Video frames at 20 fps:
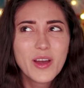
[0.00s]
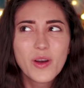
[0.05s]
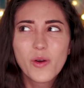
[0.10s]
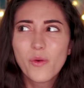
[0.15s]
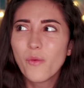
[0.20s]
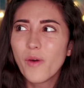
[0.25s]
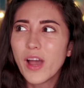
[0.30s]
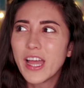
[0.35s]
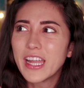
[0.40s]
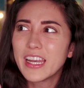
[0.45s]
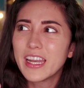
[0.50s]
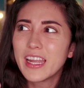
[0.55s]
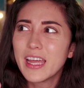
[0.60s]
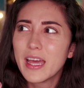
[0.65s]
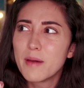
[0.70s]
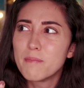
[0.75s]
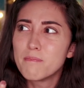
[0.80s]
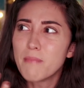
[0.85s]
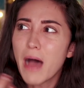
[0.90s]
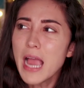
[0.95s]

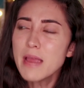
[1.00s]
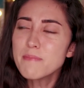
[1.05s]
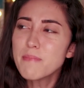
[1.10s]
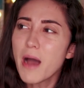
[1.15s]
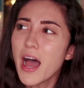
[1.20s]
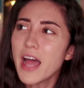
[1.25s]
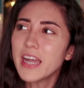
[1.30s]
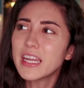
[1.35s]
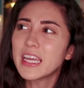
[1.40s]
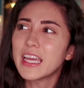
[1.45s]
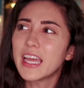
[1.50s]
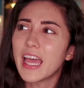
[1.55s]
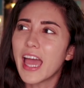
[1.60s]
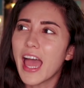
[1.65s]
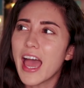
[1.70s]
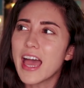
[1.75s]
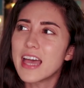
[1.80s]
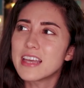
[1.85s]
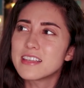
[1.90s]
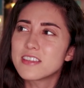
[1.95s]
when my body
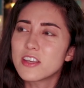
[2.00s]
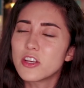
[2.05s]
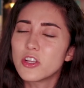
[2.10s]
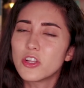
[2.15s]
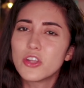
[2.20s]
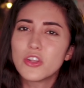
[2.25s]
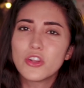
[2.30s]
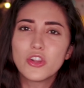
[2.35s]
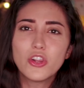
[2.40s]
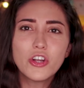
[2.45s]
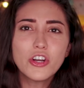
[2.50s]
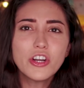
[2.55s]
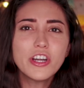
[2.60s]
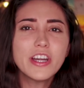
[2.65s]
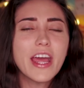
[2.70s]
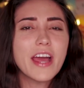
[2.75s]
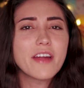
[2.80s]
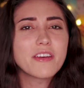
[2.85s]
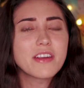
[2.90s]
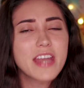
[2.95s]
has
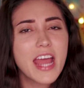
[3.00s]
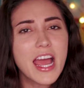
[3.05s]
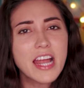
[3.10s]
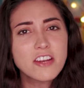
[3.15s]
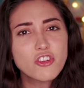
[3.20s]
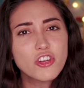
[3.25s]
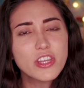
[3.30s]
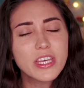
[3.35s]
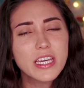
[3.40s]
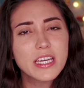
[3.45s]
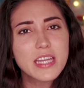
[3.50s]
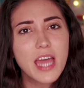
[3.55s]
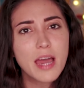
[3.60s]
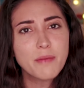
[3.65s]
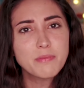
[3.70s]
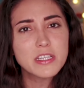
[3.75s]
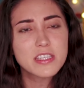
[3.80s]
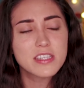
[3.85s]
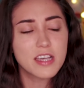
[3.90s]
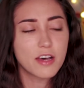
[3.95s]
learned how to naturally
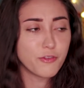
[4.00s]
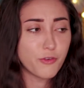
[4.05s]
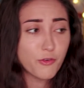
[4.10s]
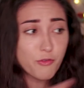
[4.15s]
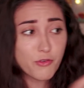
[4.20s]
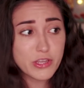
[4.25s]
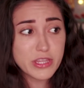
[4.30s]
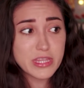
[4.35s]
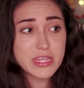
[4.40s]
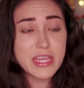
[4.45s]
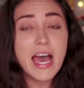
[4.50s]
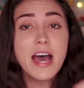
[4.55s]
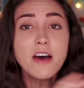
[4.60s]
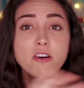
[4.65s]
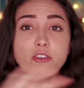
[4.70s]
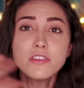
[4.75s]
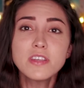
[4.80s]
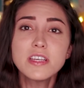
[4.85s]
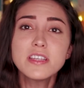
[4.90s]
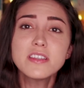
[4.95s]
adapt itself over
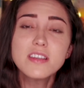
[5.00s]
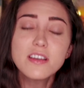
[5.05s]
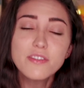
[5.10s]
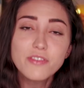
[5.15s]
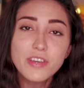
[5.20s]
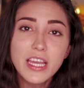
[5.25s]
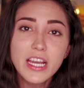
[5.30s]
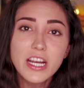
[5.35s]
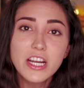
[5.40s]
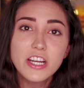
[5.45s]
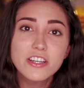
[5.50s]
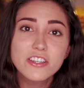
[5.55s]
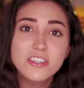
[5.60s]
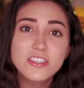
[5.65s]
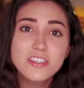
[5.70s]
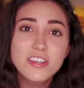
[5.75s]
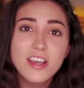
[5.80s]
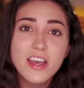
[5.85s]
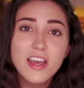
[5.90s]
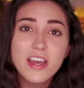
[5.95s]
thousands of
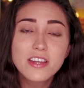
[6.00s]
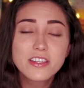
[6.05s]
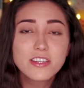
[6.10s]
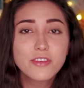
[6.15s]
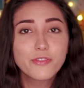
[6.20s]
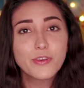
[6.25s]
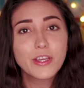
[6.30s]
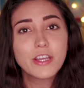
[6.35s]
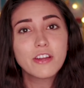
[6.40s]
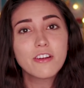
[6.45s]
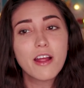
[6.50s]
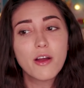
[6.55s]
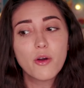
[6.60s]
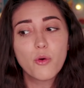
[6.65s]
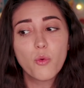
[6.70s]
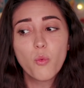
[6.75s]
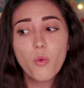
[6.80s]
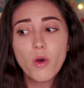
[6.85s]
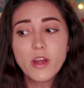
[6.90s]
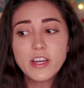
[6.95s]
years to figure
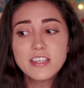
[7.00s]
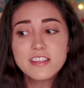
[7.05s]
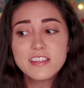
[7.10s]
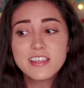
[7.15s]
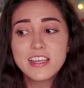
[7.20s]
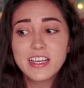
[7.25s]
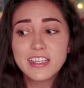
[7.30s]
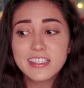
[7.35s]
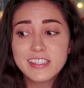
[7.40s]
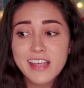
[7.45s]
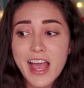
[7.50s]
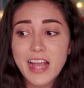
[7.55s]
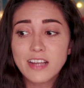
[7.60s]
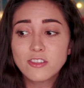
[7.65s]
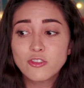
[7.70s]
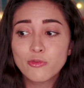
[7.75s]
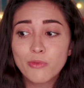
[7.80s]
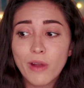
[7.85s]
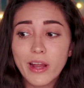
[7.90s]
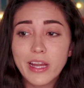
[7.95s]
out what is the
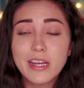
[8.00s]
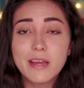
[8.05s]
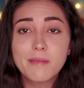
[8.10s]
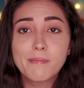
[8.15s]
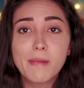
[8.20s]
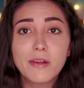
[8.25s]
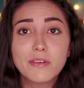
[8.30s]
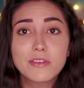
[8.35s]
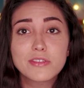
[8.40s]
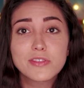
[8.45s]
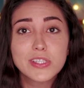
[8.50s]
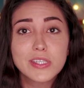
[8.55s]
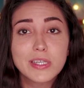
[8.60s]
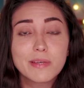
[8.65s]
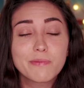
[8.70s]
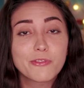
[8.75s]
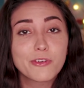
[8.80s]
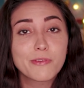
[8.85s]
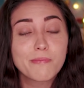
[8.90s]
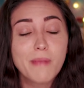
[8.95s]
exact right amount of
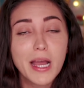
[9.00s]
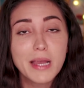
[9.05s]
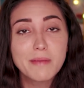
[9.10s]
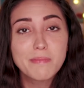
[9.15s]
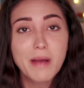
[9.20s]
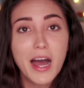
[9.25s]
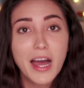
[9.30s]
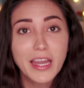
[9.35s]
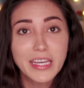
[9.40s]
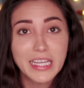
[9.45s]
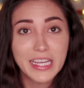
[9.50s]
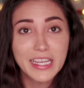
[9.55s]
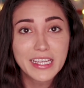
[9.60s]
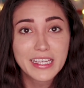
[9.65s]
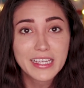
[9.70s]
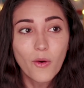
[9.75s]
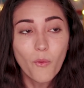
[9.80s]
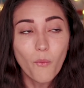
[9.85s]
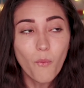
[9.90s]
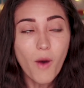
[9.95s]
sleep for my body?
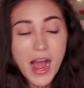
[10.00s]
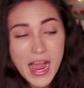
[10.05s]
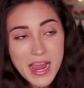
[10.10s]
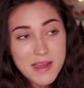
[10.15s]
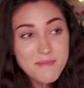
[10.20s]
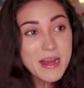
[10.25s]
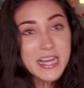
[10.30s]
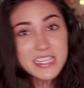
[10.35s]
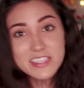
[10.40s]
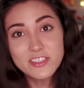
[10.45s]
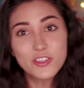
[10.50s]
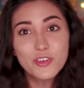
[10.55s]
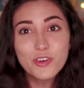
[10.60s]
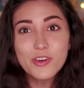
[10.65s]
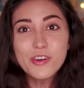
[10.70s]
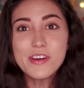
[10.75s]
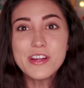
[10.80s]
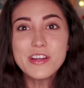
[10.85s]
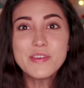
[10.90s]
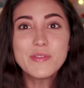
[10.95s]
Why am I
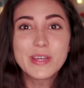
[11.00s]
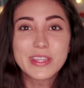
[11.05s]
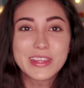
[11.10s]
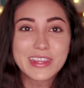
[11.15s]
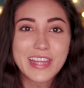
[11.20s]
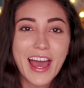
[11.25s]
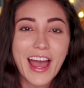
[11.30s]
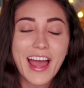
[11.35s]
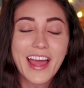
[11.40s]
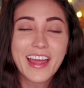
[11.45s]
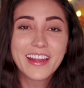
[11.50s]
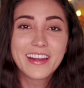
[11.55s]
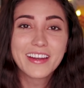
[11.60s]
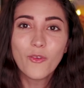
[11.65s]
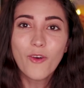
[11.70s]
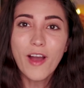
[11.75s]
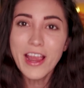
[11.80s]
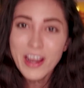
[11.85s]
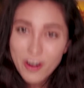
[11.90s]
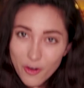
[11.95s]
screwing with that?
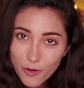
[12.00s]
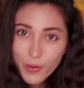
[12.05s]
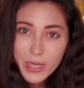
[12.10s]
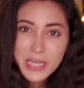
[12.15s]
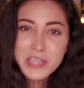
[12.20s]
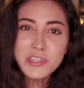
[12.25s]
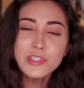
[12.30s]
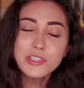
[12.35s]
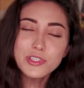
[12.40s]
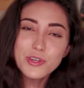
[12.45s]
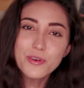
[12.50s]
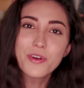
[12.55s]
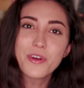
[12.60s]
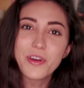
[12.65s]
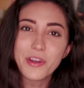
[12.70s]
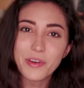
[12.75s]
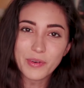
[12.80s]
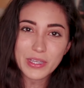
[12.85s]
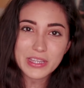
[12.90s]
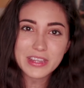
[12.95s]
Why are we
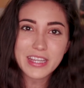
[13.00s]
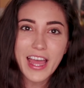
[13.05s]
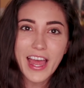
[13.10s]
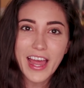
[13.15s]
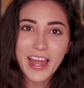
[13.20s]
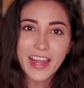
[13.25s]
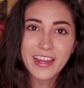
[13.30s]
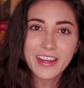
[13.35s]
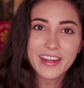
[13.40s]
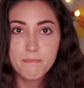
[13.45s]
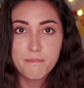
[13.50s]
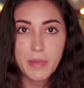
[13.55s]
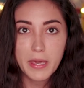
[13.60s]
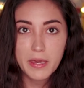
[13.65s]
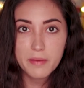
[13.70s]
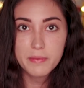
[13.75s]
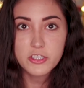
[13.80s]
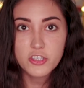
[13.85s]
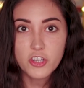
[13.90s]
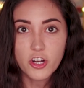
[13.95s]
screwing with that?
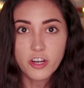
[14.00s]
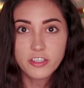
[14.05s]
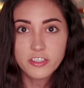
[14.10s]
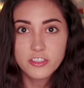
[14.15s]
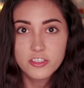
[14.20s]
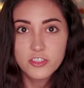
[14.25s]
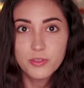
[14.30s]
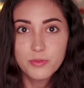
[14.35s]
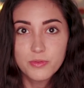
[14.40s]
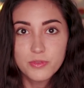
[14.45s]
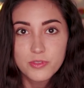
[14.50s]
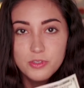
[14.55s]
Baby shark, do.